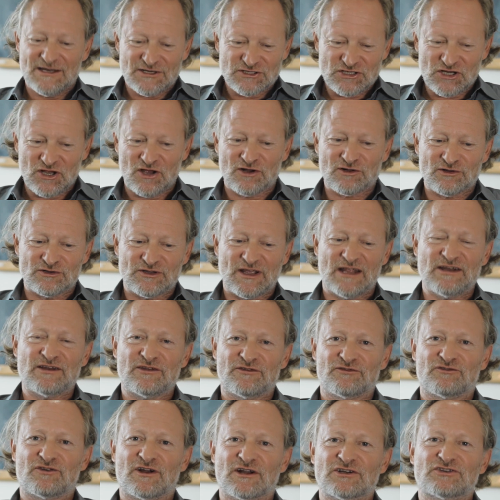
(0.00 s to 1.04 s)
internal data
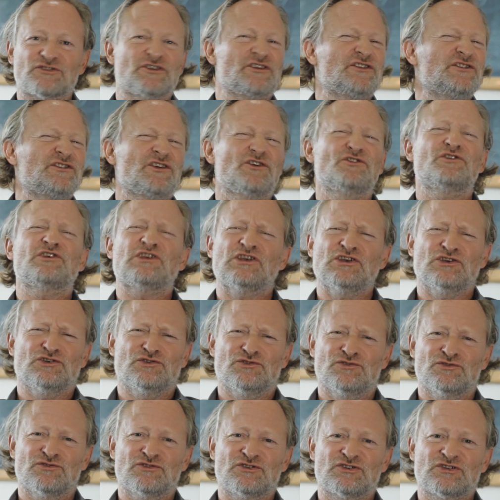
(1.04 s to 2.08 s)
structure is so
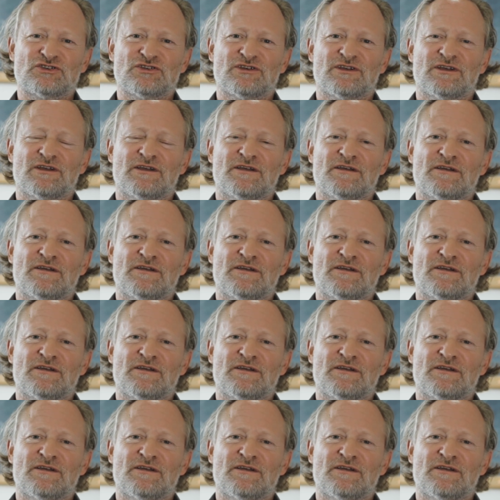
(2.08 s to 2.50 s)
huge,